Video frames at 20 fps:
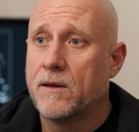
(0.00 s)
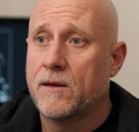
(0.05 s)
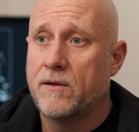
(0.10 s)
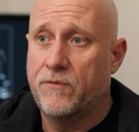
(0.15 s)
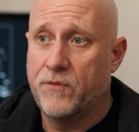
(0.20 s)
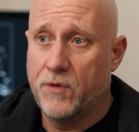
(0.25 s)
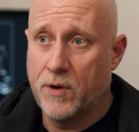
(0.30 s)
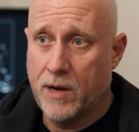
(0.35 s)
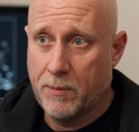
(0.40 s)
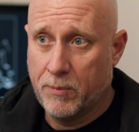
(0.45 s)

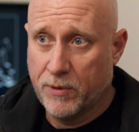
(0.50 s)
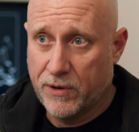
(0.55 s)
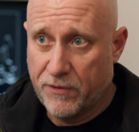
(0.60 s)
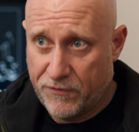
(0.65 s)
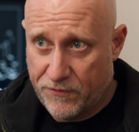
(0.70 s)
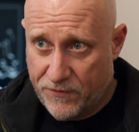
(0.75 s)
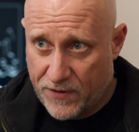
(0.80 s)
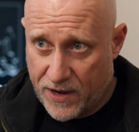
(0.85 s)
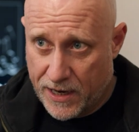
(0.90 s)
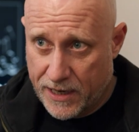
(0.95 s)
If you're able to
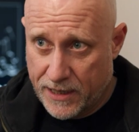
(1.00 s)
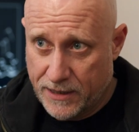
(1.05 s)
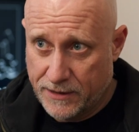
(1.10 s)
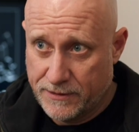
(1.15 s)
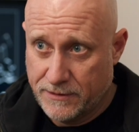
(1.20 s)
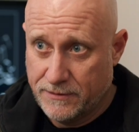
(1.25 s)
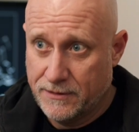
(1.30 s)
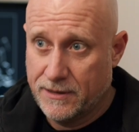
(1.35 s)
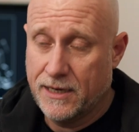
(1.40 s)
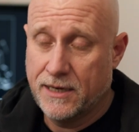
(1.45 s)

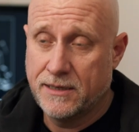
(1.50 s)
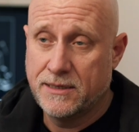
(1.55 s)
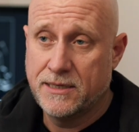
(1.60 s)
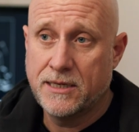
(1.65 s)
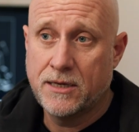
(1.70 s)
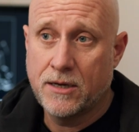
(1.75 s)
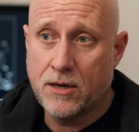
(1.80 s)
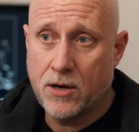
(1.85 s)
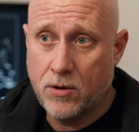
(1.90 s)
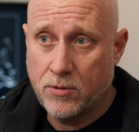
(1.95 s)
find and
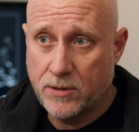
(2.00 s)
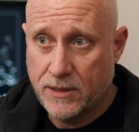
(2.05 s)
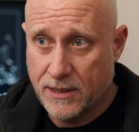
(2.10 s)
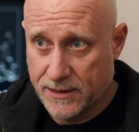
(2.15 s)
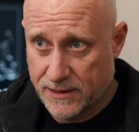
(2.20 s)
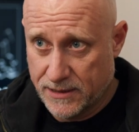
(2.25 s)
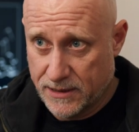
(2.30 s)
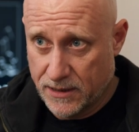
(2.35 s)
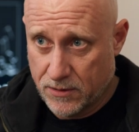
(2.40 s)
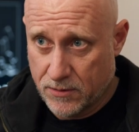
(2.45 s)
decode the
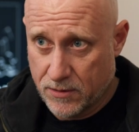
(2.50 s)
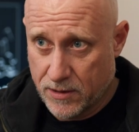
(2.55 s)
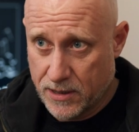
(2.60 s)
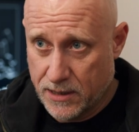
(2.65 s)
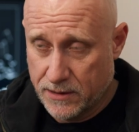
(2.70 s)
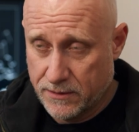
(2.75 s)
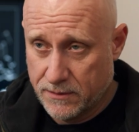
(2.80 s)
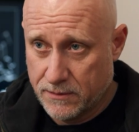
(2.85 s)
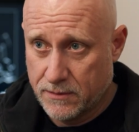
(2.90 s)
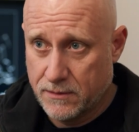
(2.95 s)

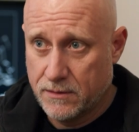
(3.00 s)
secret,